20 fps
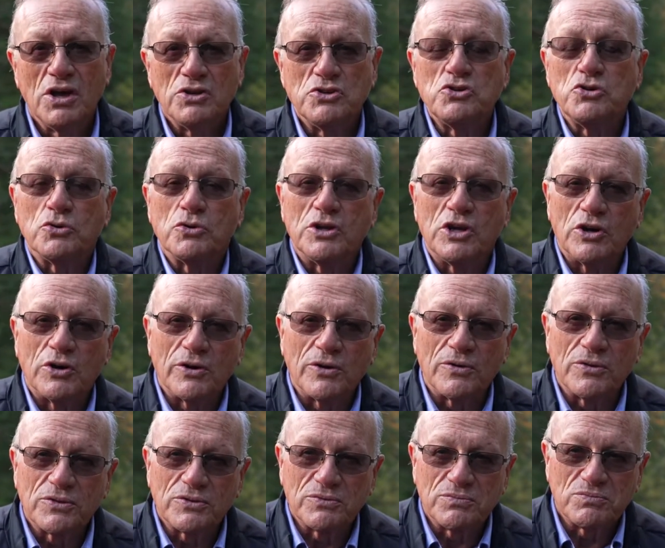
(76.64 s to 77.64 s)
to the
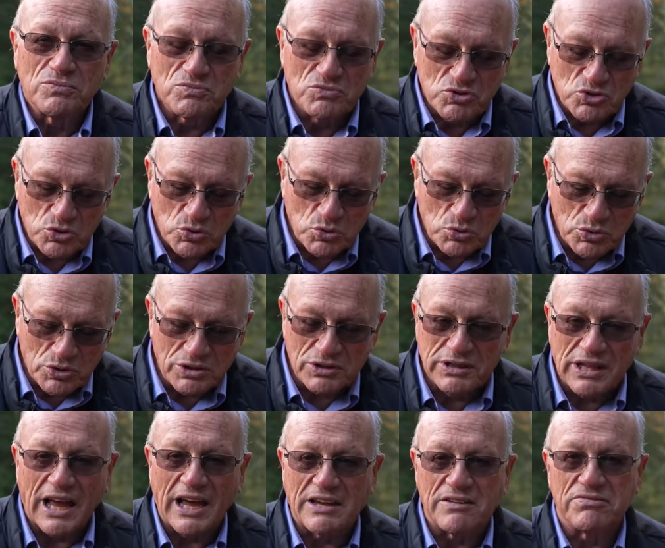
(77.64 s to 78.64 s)
earth, to
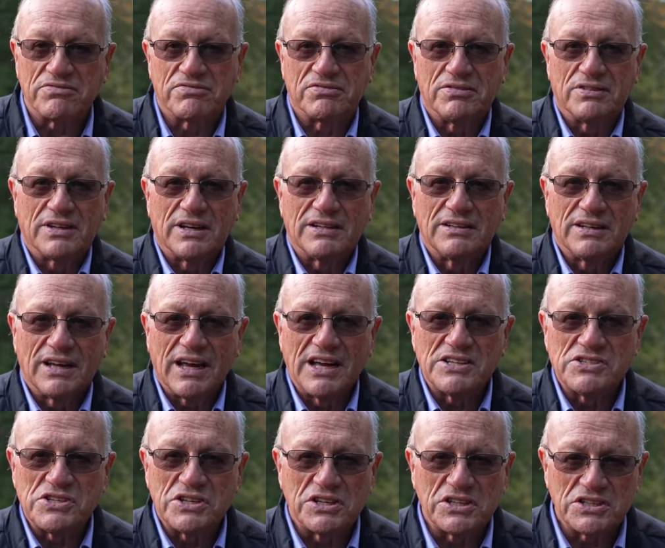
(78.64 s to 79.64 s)
life
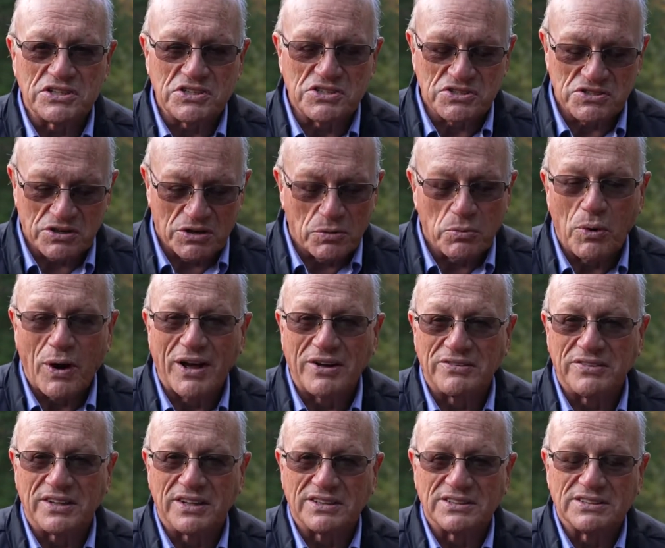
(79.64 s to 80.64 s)
as it is
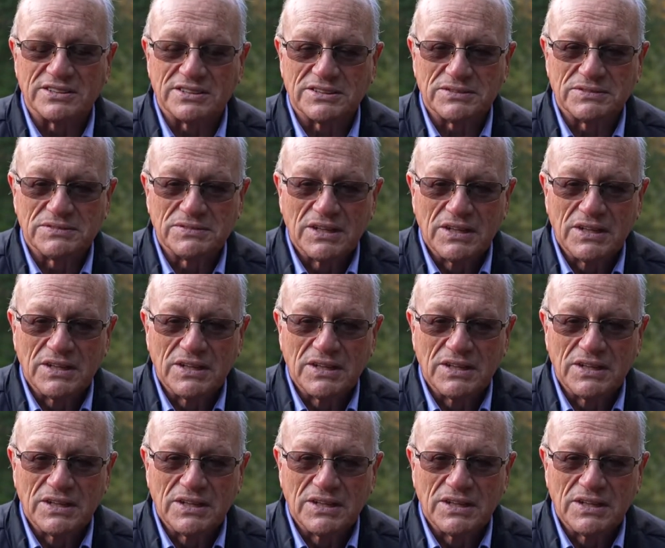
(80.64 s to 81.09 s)
around us.